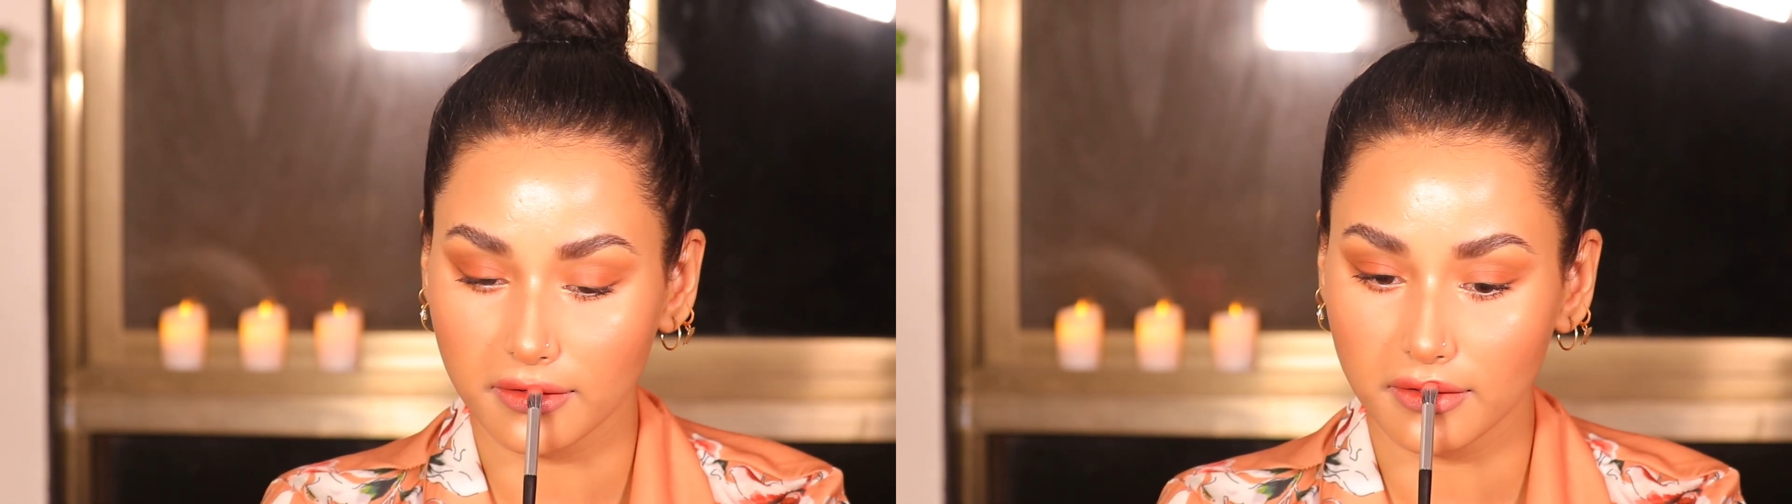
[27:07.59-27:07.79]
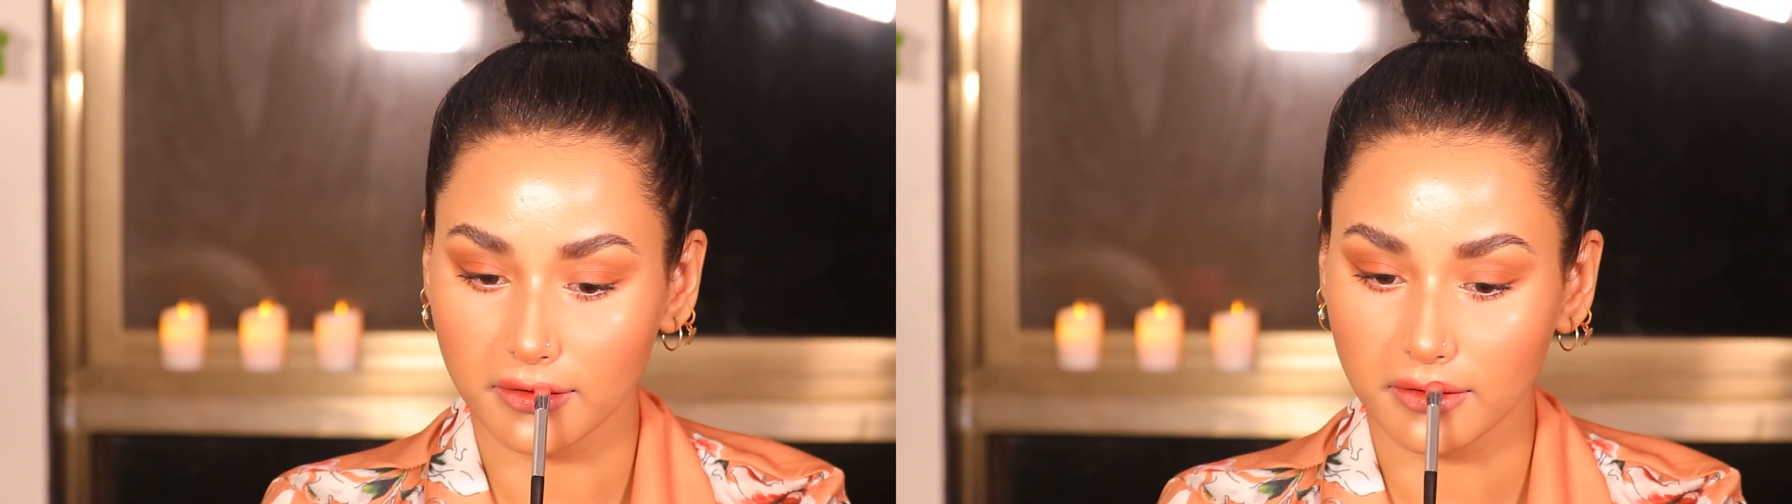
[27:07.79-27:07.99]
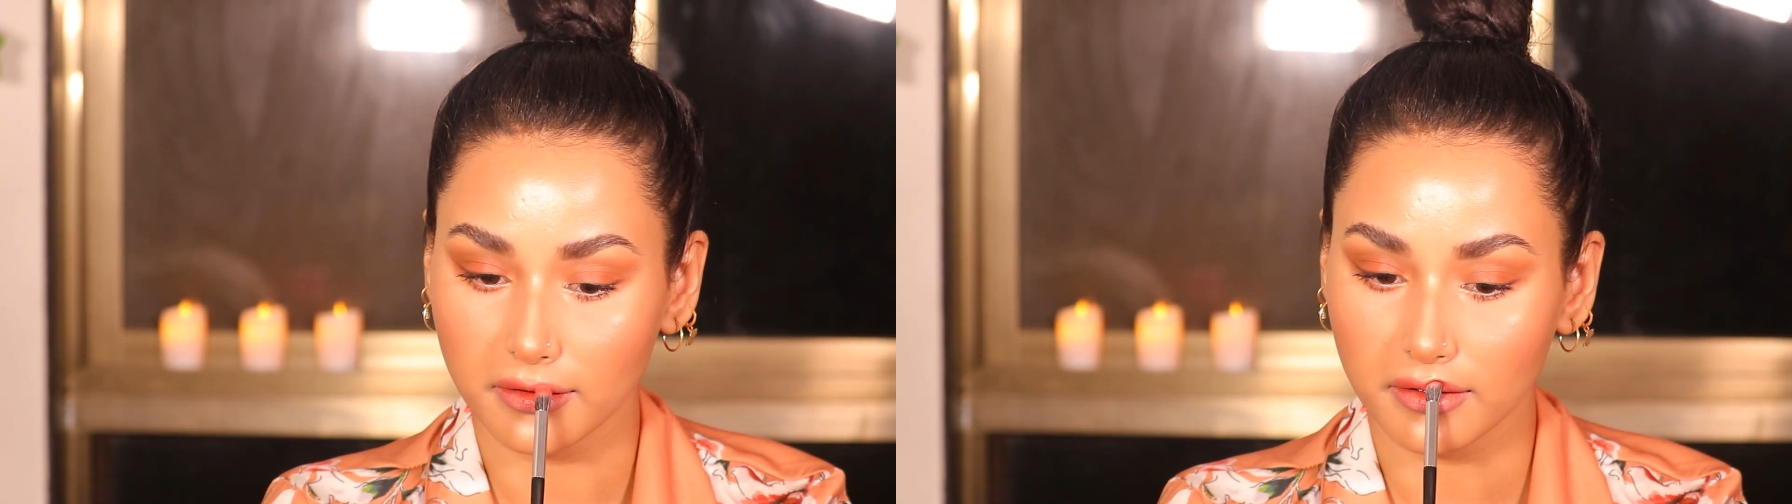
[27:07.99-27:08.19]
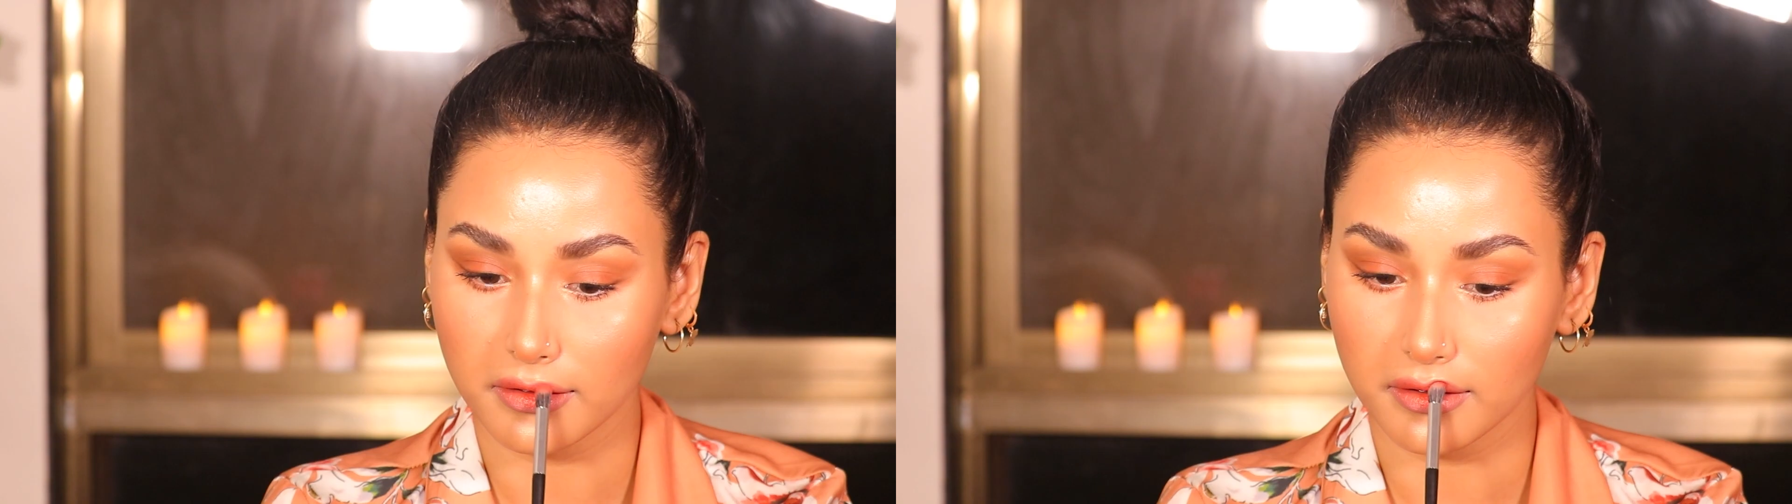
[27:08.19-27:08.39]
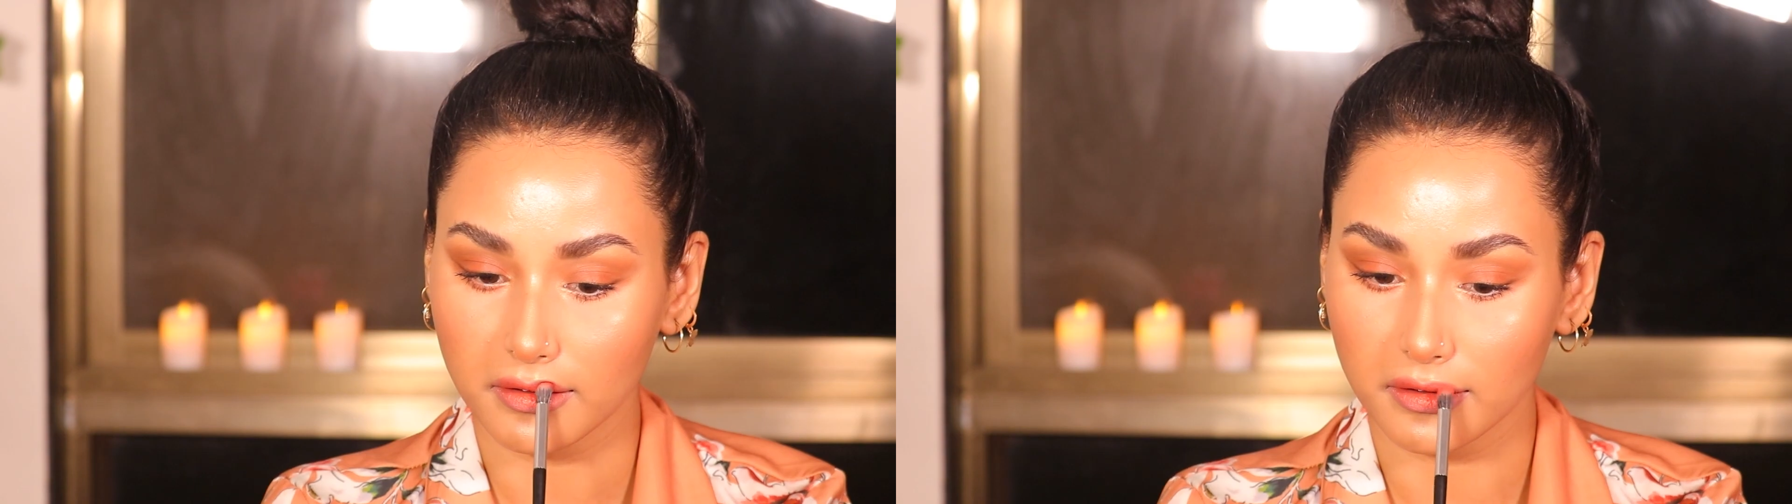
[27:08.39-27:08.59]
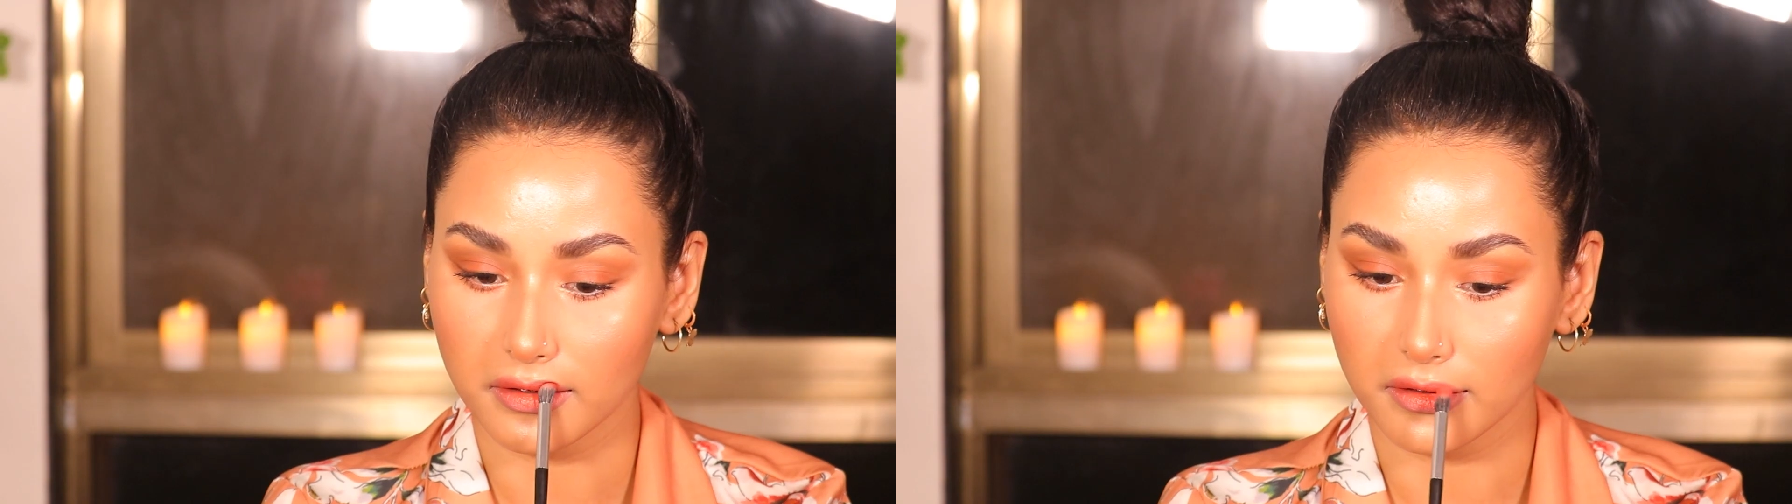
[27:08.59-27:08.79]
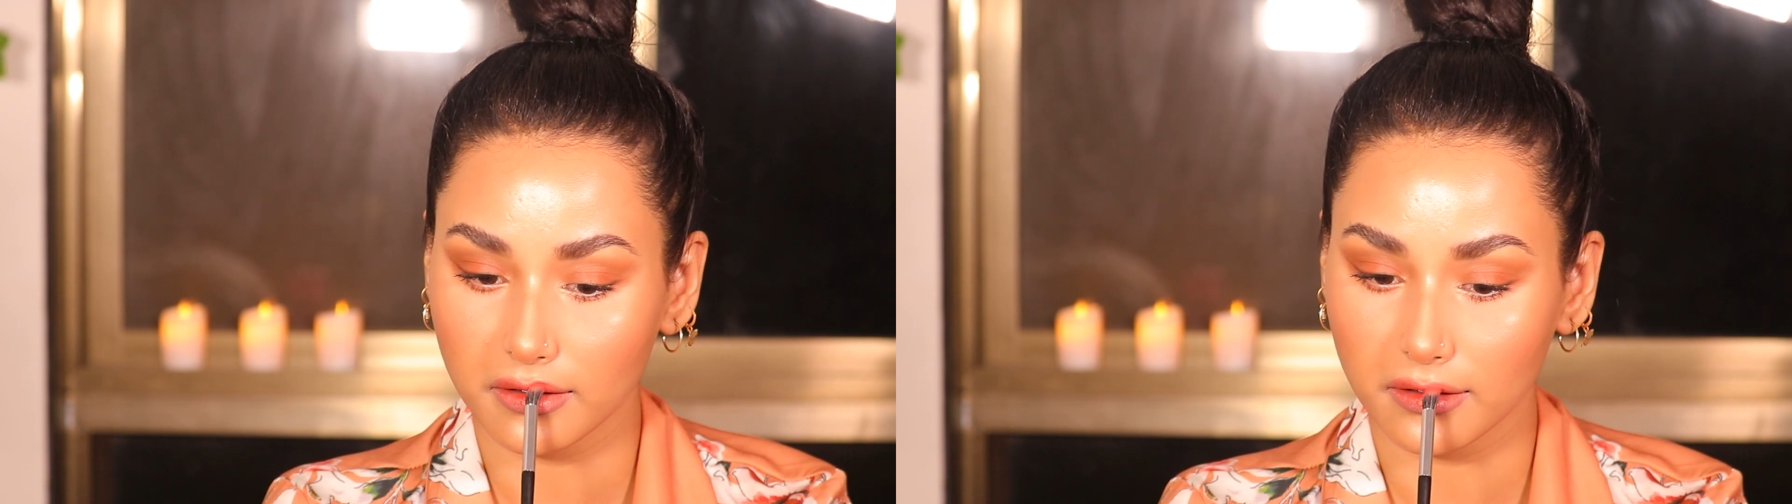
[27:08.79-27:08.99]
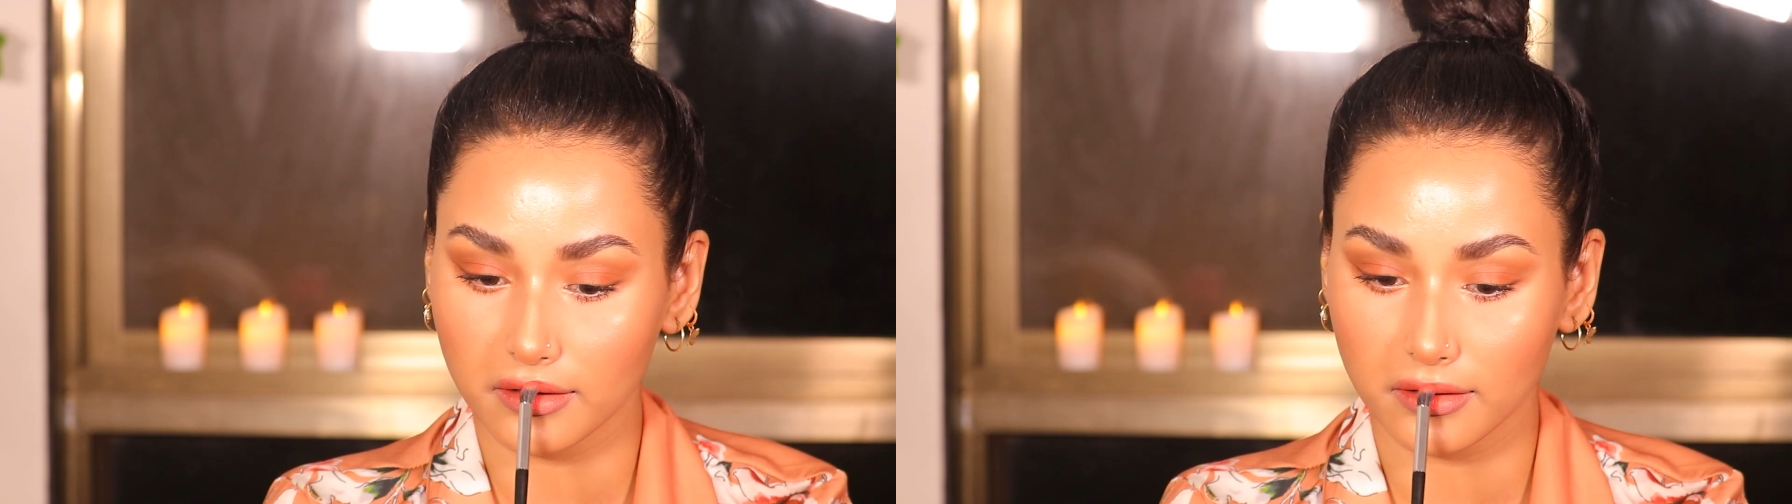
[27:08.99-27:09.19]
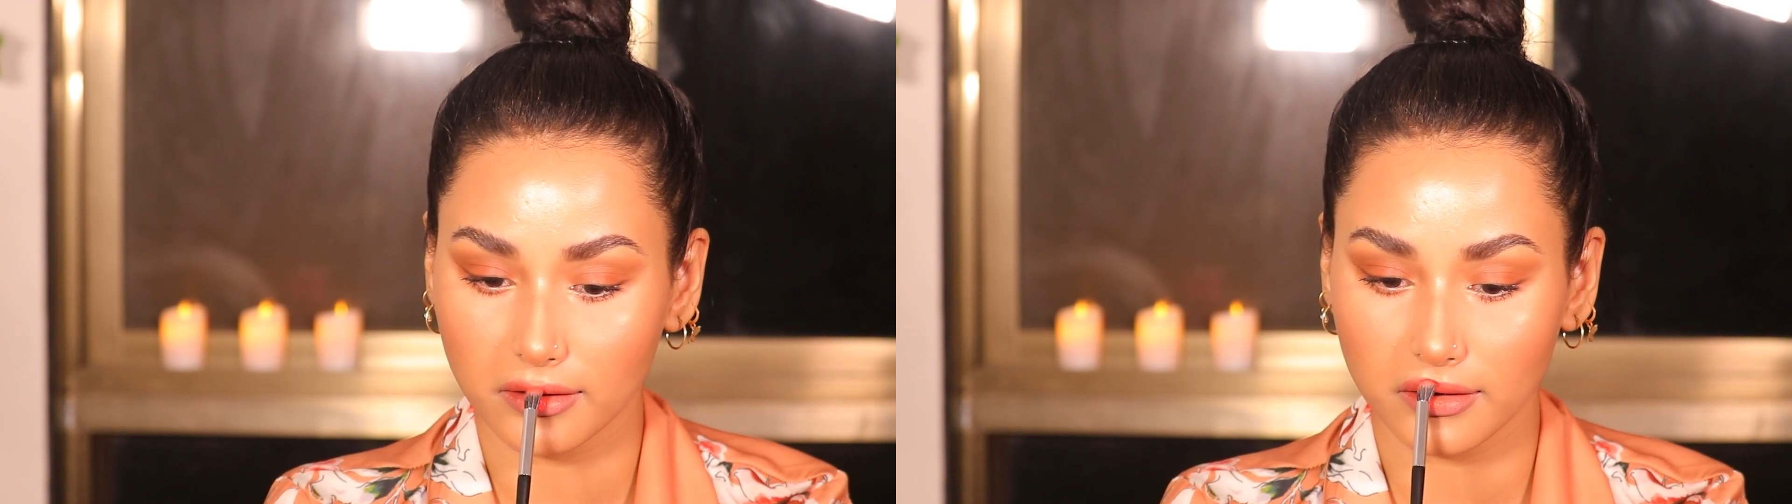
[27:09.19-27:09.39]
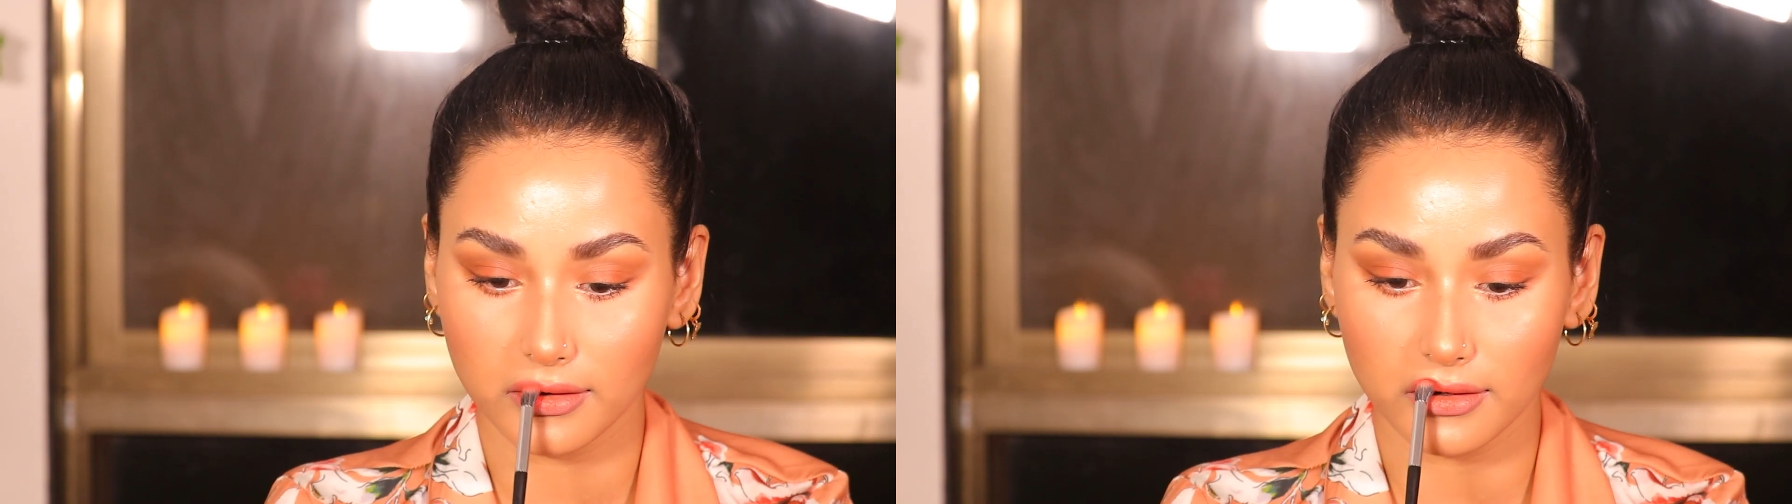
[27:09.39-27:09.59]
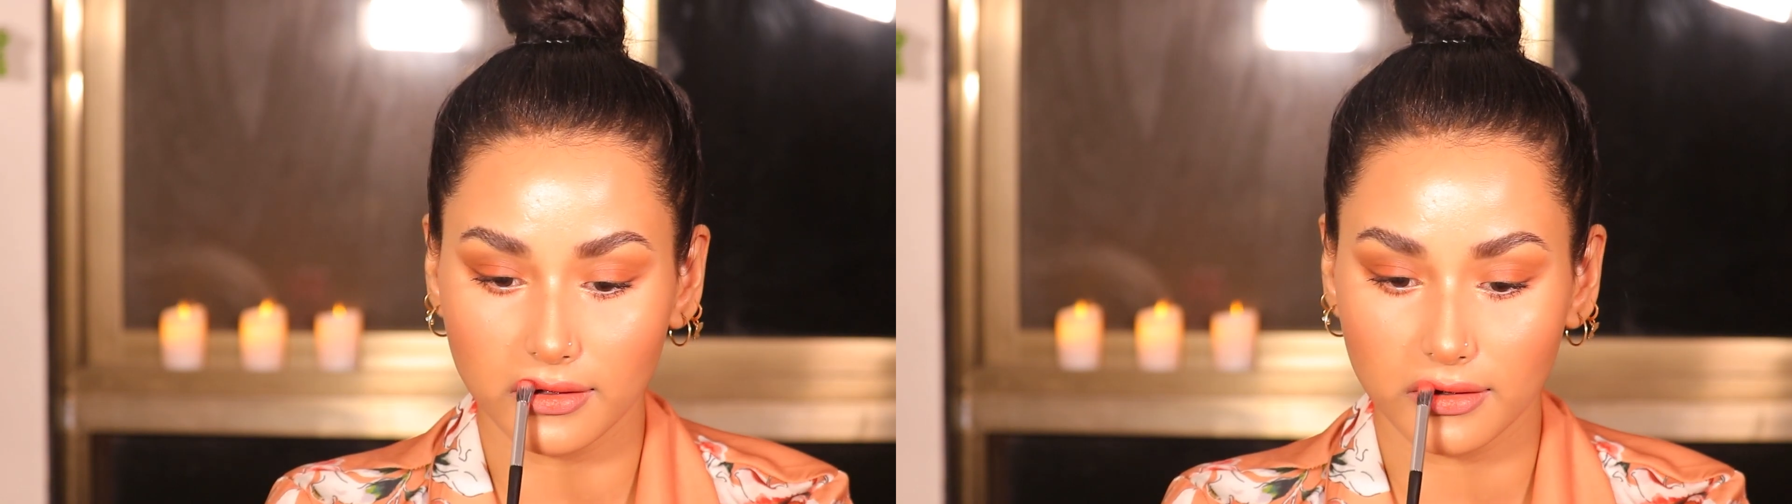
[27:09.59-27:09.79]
do is use a brush,